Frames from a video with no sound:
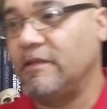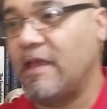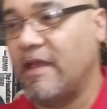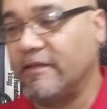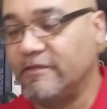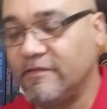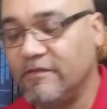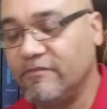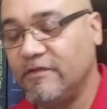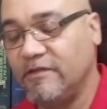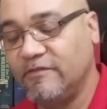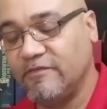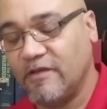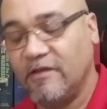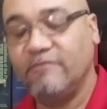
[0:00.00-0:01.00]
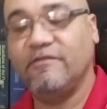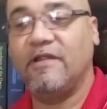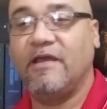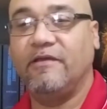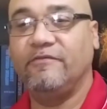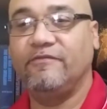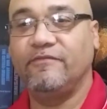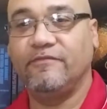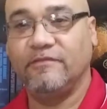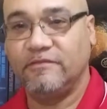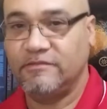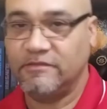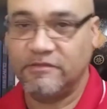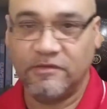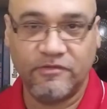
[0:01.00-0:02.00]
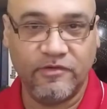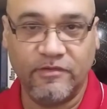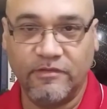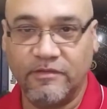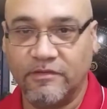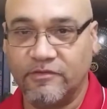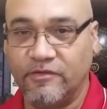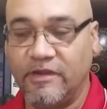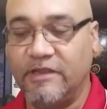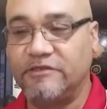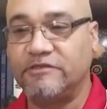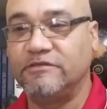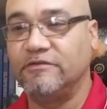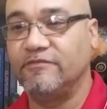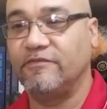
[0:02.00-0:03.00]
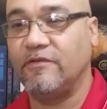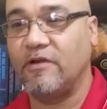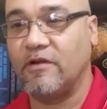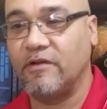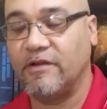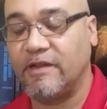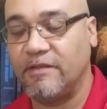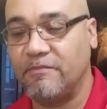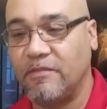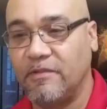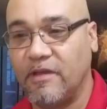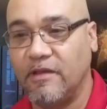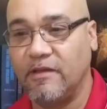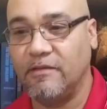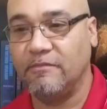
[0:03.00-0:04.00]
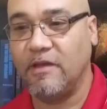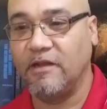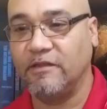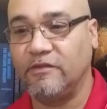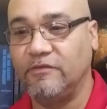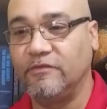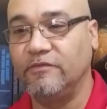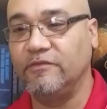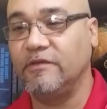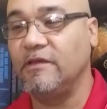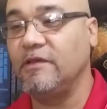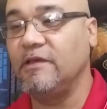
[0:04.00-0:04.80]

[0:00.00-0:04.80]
activities of life, the creation of RNA molecules,